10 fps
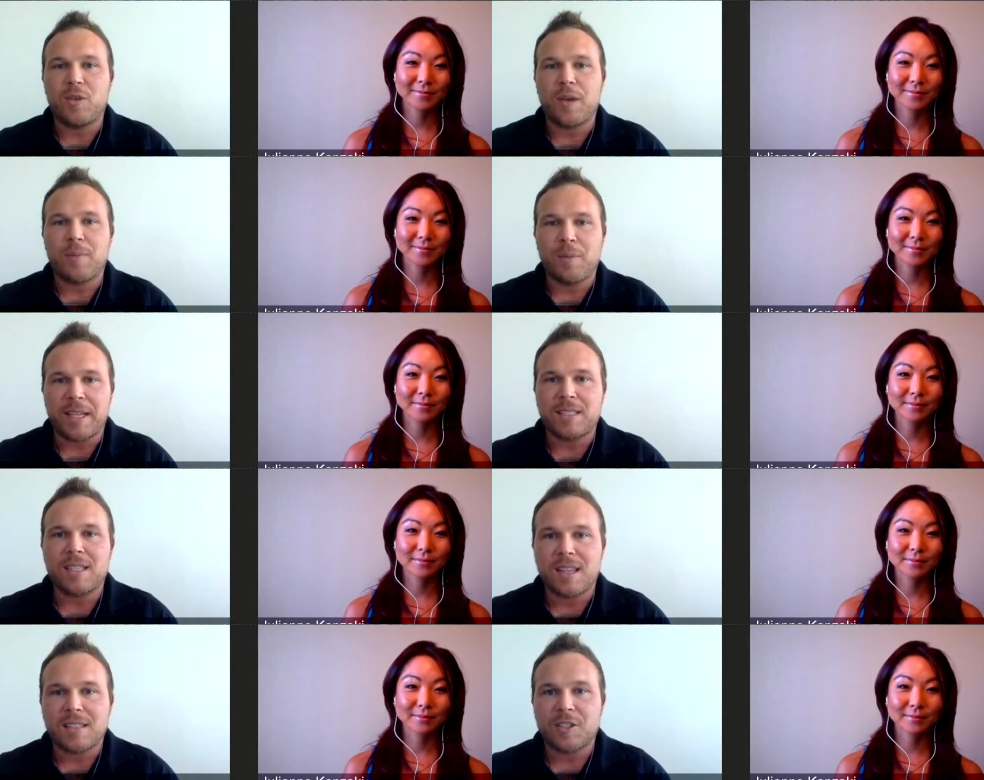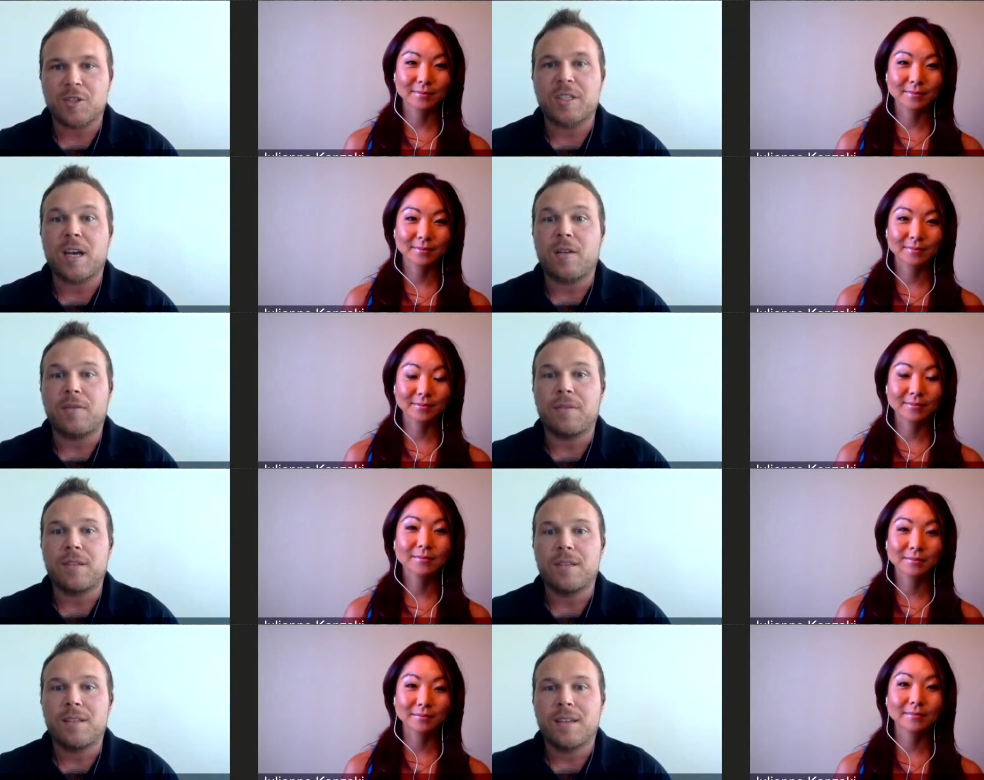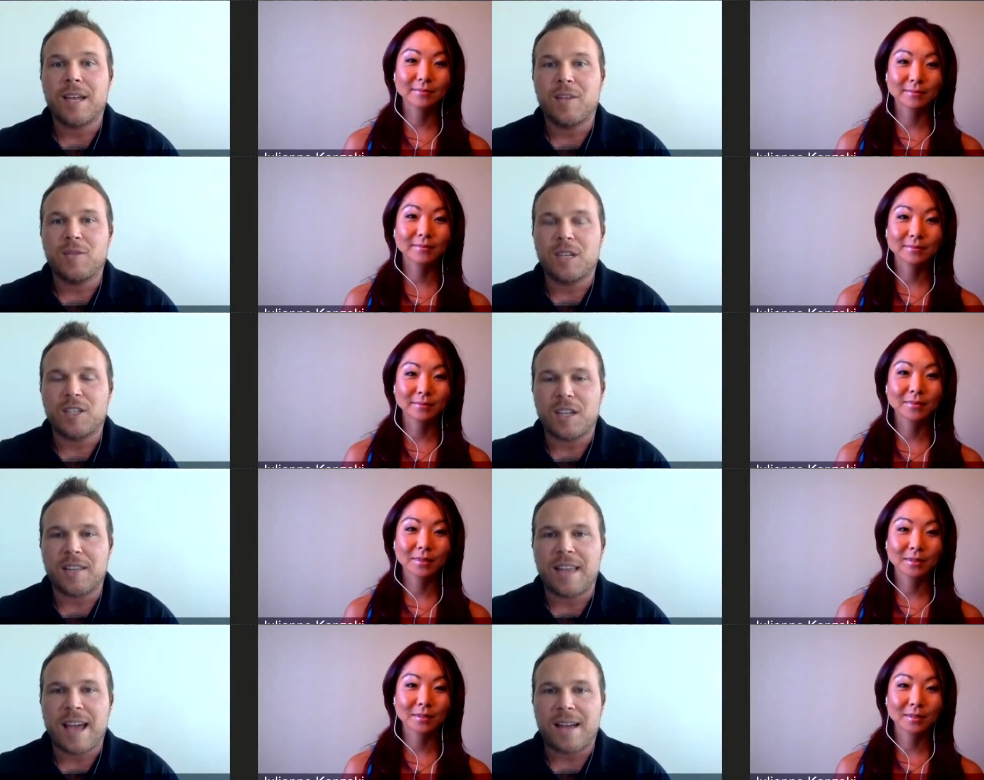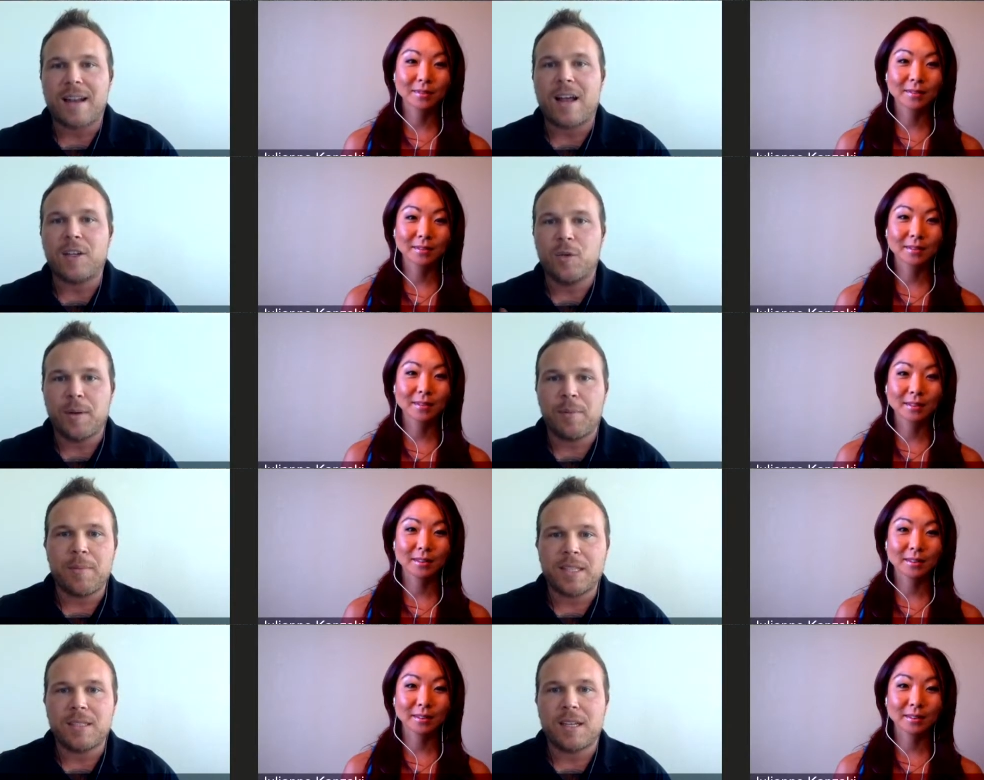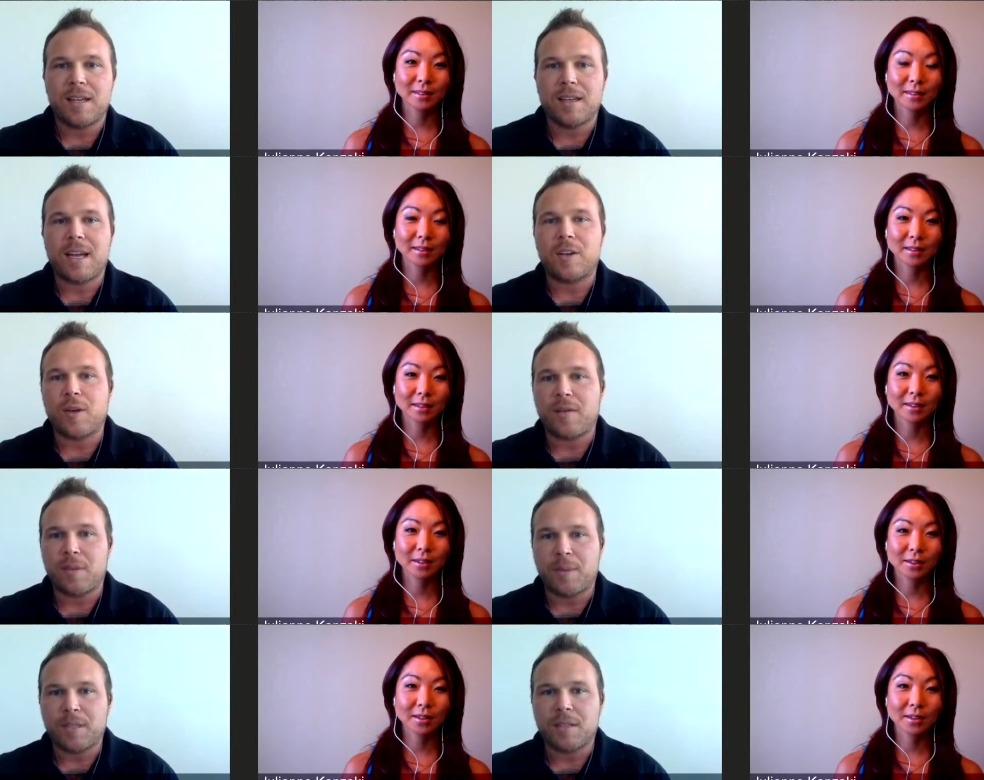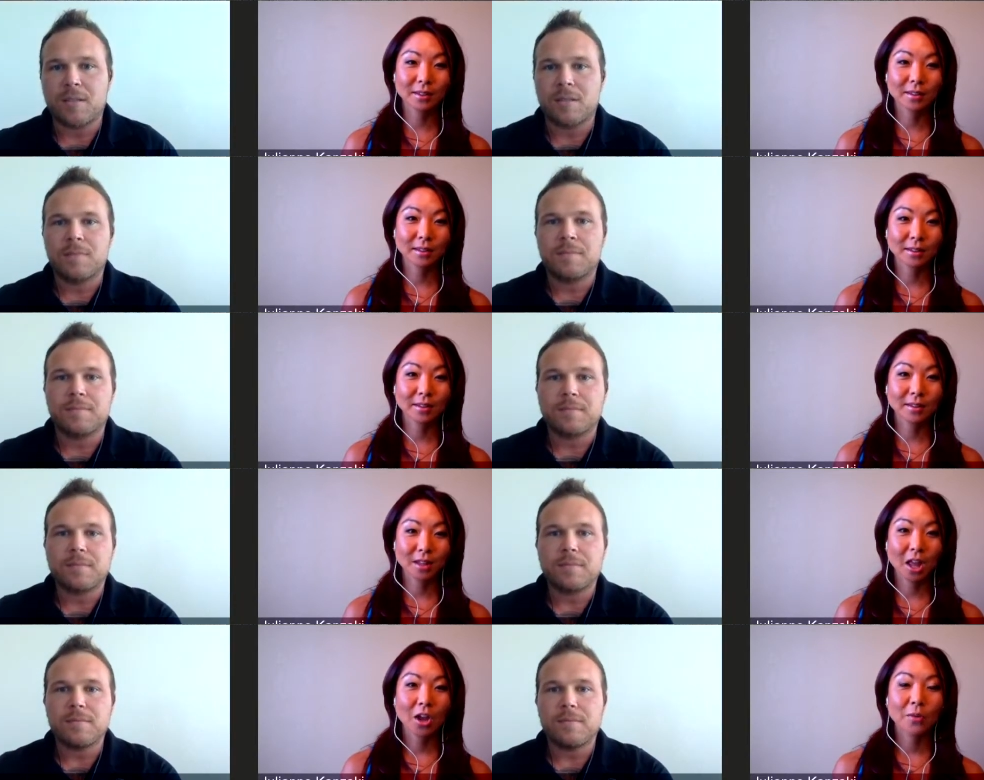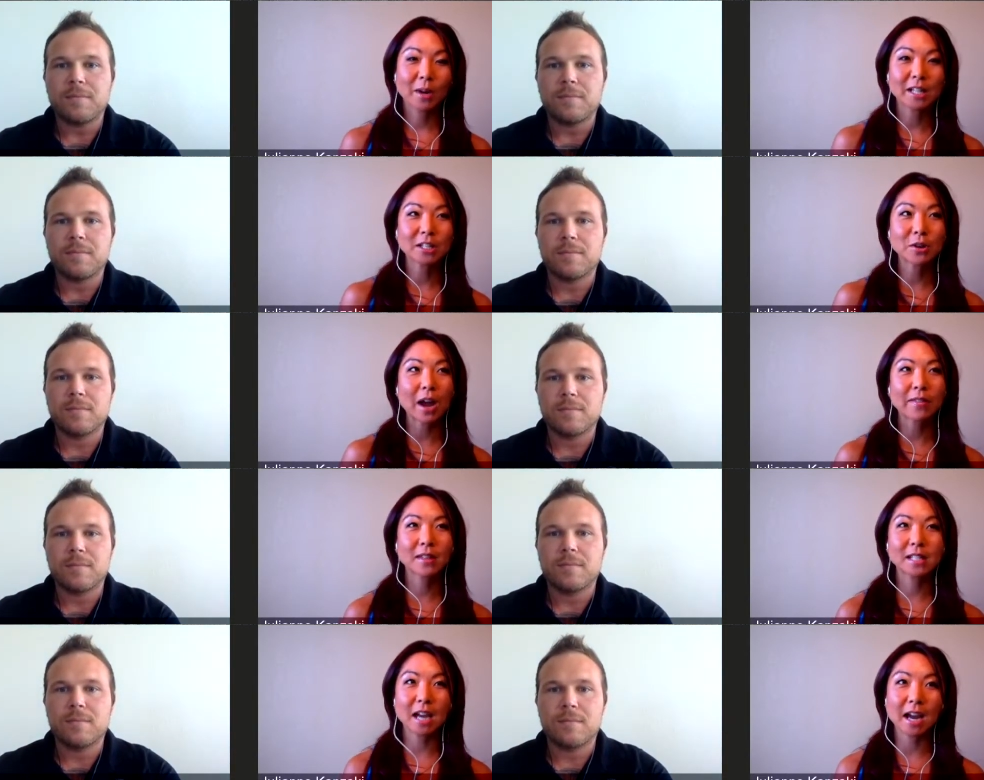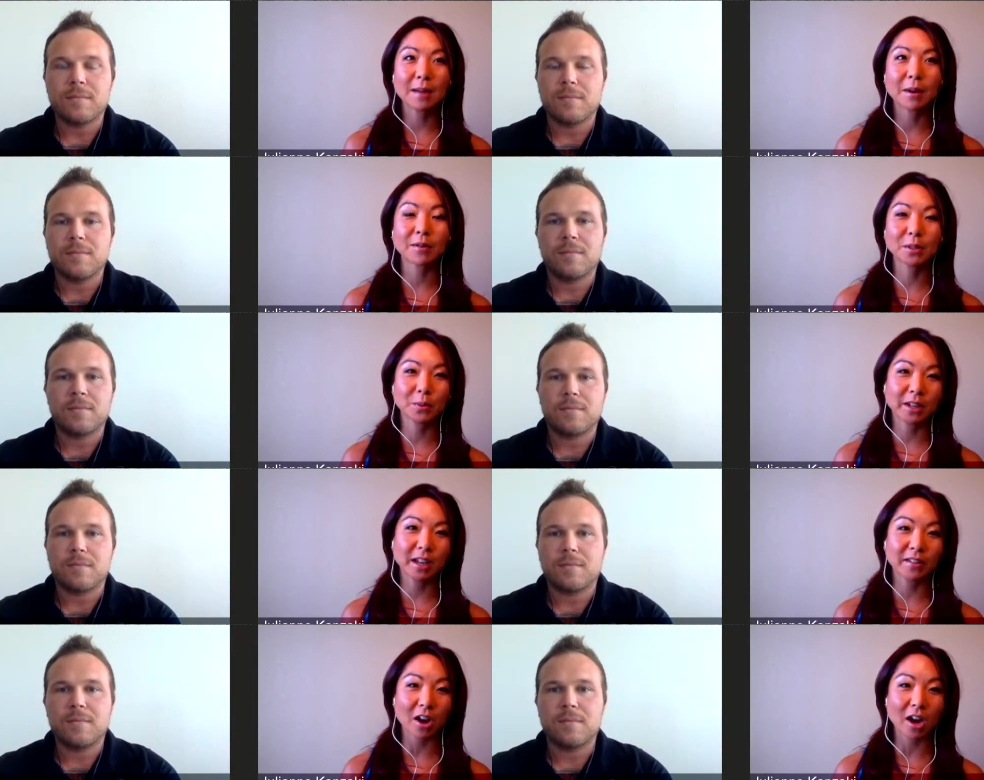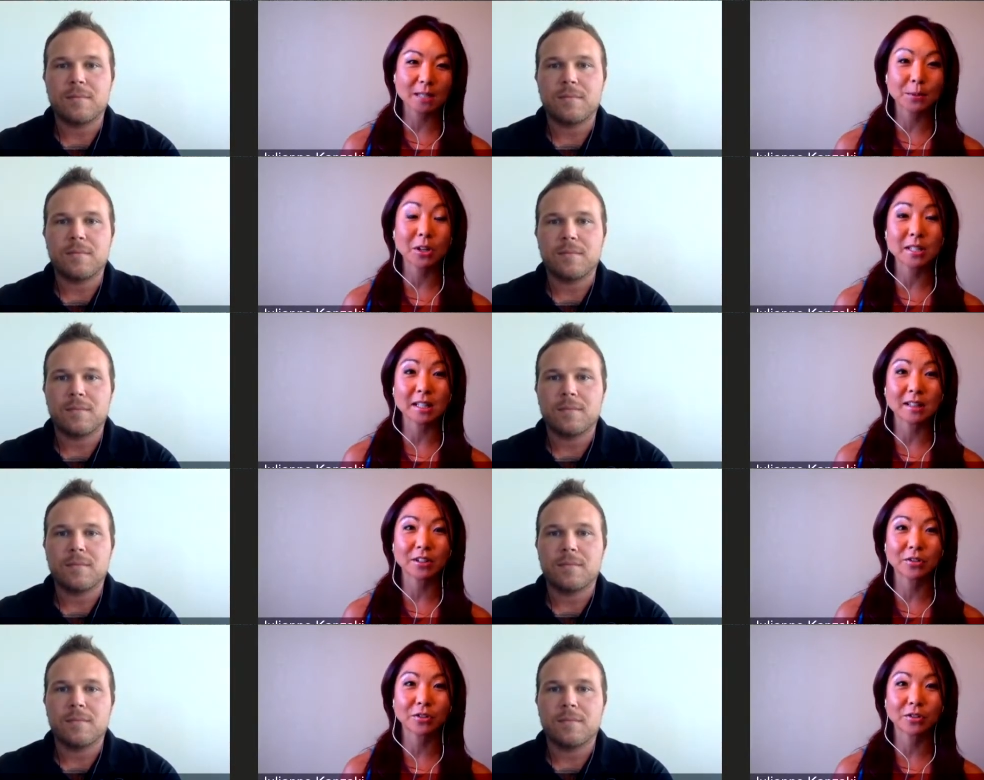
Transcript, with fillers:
Speaker 1: implemented this yourself. Can you touch on that and how you implemented it and now you have the business?
Speaker 2: Right. So at the time, I was working at the hospital as a clinical